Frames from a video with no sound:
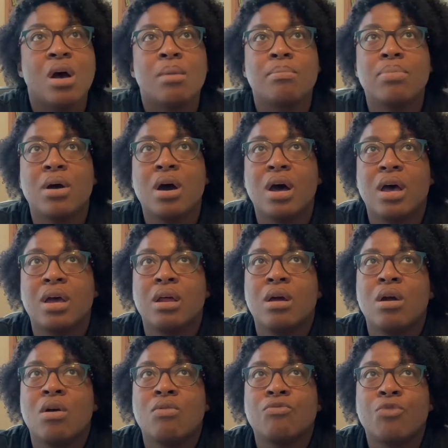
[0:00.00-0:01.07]

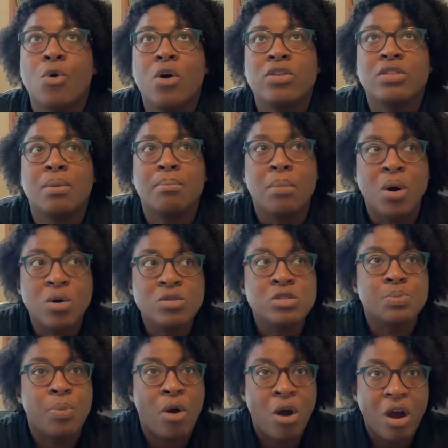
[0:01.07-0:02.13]
But for the
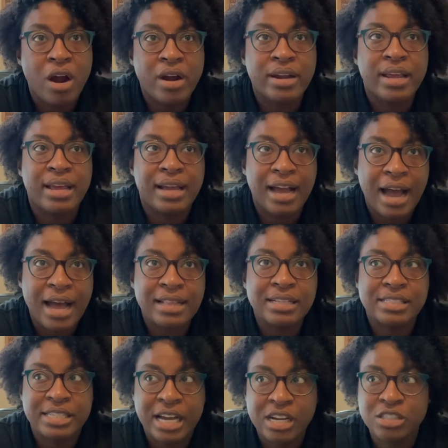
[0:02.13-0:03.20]
most part in
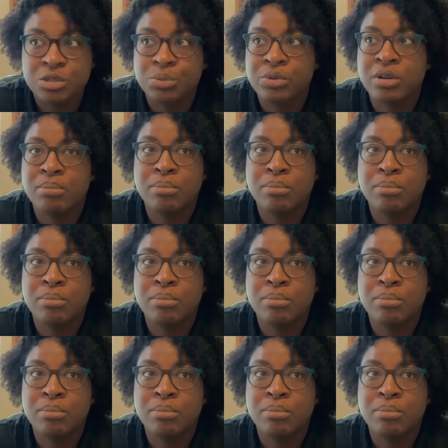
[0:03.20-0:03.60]
college algebra,